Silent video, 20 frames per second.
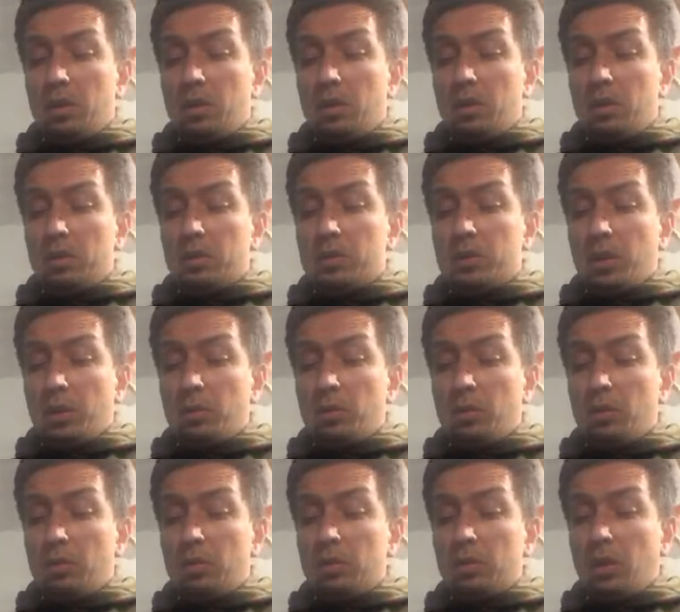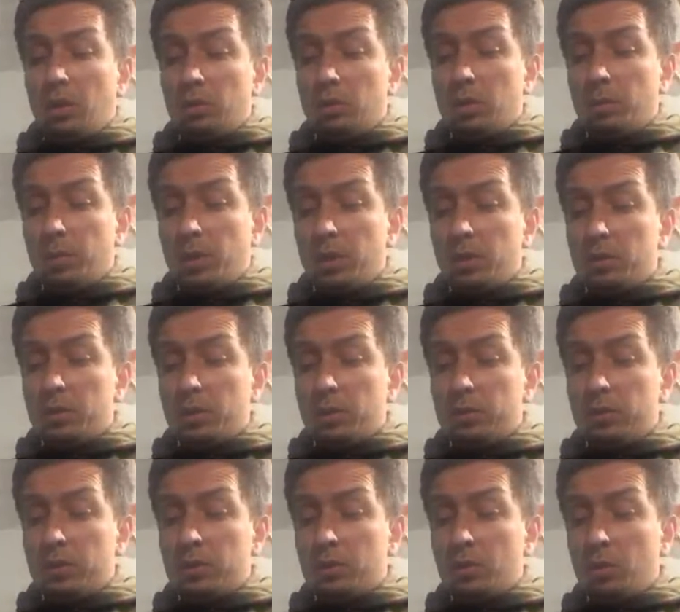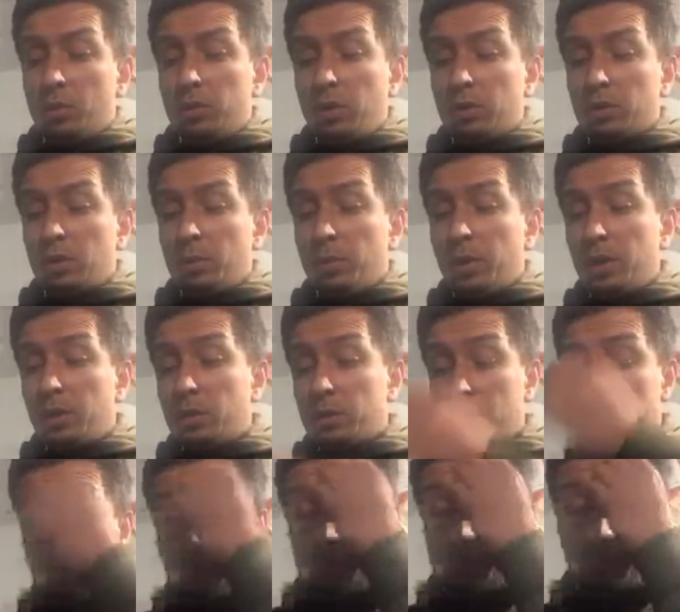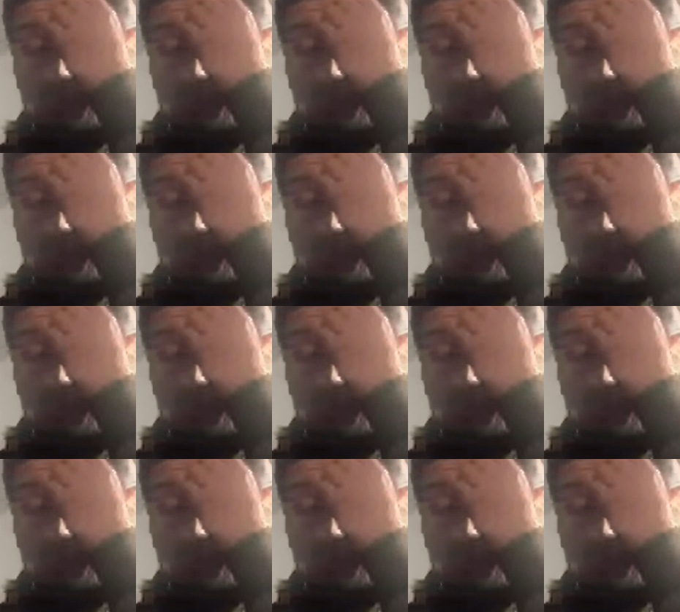so don't compare yourself to school, don't compare yourself